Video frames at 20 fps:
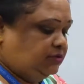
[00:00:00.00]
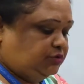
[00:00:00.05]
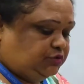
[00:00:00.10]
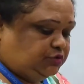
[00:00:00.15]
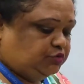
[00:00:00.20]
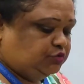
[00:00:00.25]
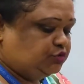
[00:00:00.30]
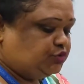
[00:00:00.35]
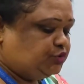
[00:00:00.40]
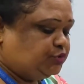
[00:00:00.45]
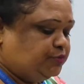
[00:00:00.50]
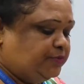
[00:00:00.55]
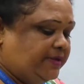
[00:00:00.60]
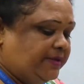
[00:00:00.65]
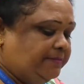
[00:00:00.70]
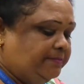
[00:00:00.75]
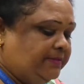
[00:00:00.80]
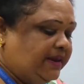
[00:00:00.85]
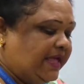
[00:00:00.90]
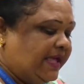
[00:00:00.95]
to
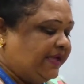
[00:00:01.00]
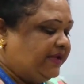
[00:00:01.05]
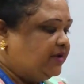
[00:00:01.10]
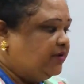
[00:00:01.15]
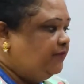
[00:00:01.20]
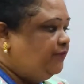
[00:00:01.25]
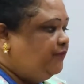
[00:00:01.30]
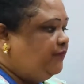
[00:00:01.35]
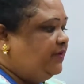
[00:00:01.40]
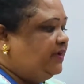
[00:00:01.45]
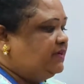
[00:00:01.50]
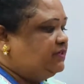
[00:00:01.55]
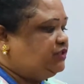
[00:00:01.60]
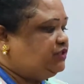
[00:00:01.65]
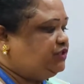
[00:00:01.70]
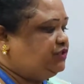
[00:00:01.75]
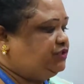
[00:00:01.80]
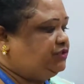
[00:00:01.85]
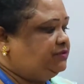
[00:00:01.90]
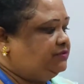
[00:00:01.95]
swim like a
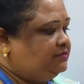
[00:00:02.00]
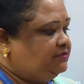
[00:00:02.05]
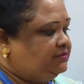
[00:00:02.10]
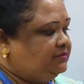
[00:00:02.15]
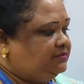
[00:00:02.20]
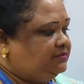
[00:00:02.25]
fish,